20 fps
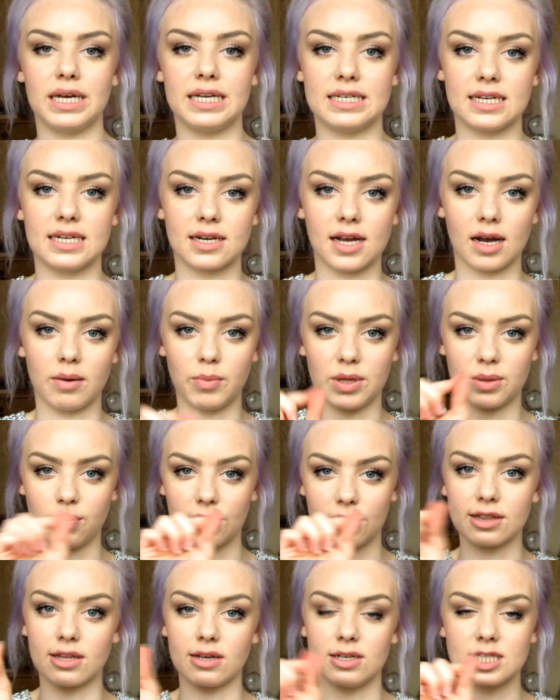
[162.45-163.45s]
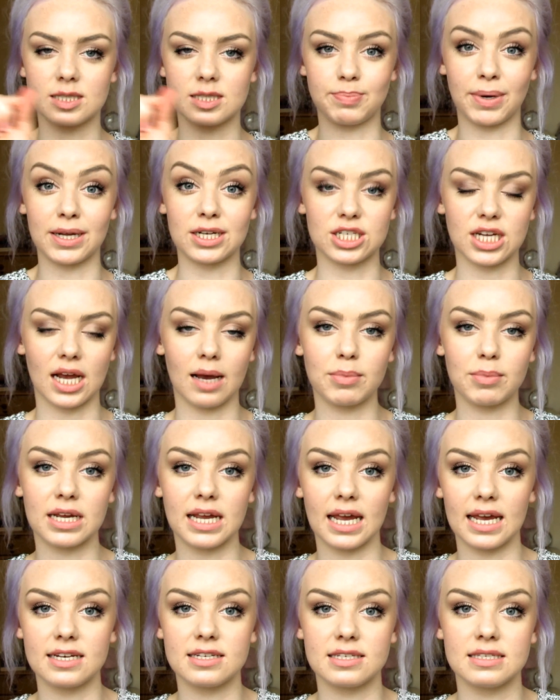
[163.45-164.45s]
It did come with one of those sponge
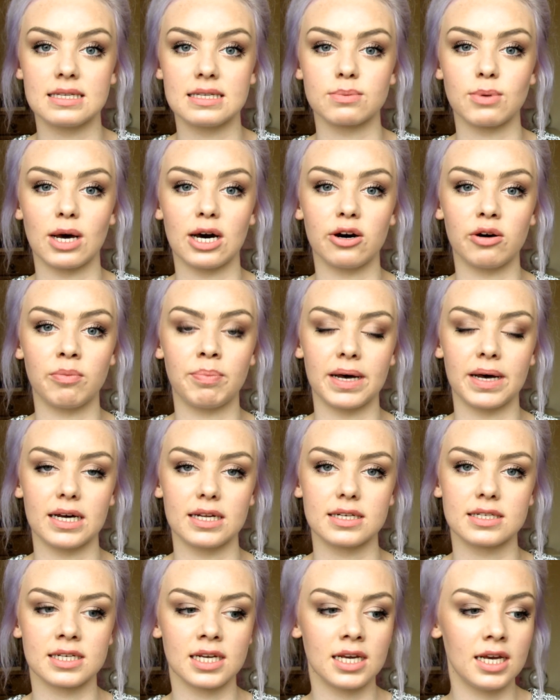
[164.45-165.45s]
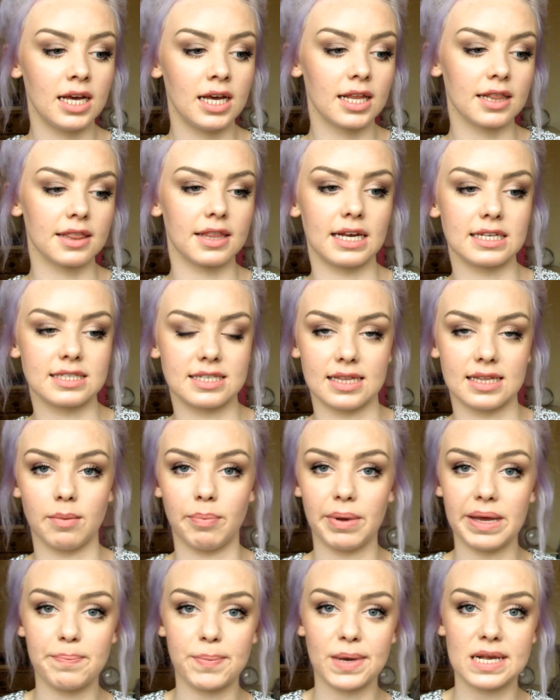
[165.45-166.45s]
applicators as well, but that's in the
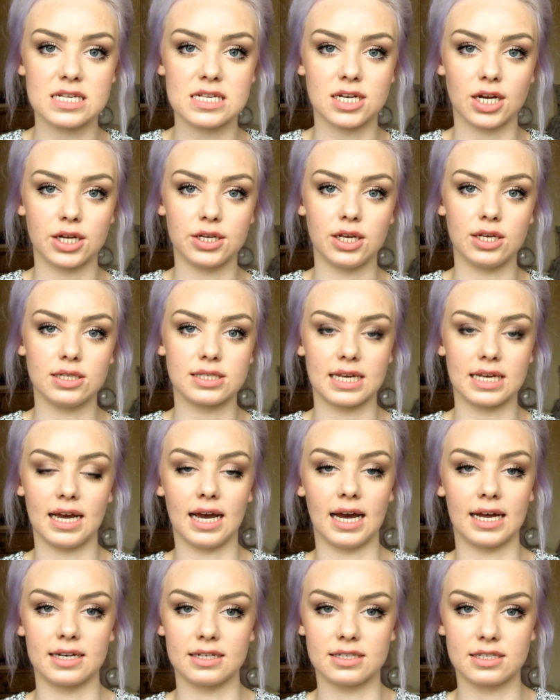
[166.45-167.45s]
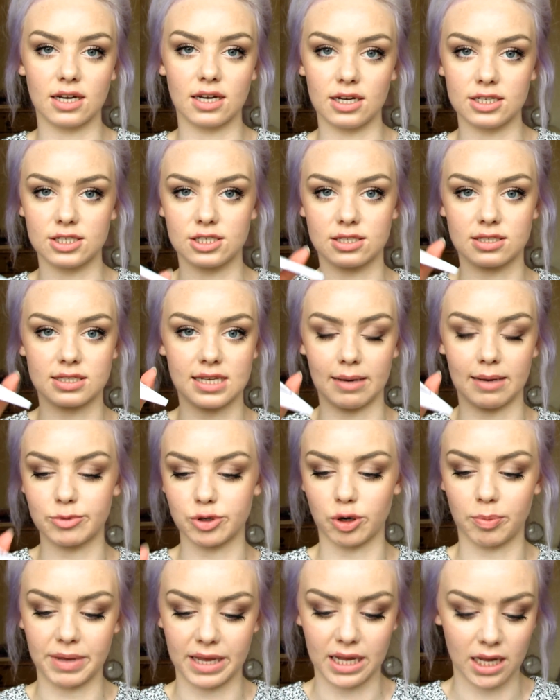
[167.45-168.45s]
bin because I don't use it and I just kept
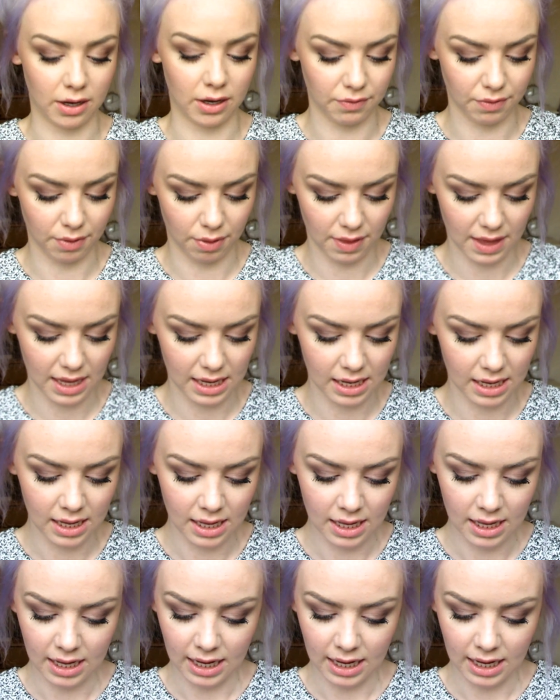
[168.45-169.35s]
dropping out of the thing.